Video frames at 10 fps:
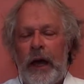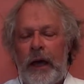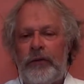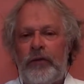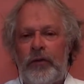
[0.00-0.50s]

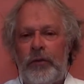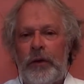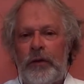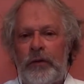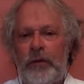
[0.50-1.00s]
has a
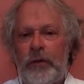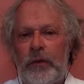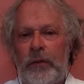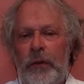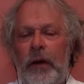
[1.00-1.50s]
tremendous
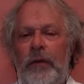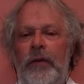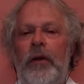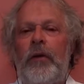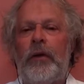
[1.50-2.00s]
amount of
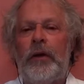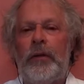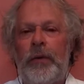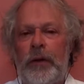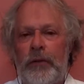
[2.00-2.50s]
their own
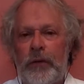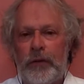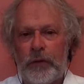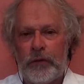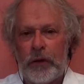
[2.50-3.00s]
independent
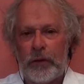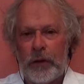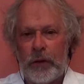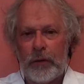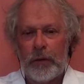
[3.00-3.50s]
research on
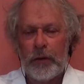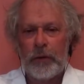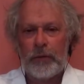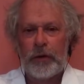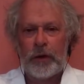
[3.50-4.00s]
their
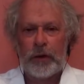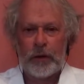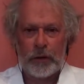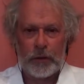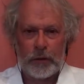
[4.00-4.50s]

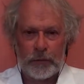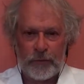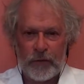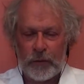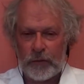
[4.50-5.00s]
particular
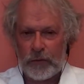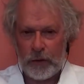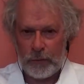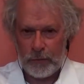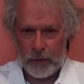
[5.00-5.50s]

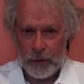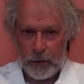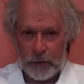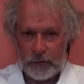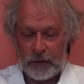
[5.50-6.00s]
frequency
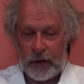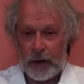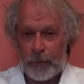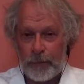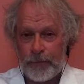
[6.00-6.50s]

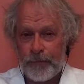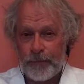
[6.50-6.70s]
setup.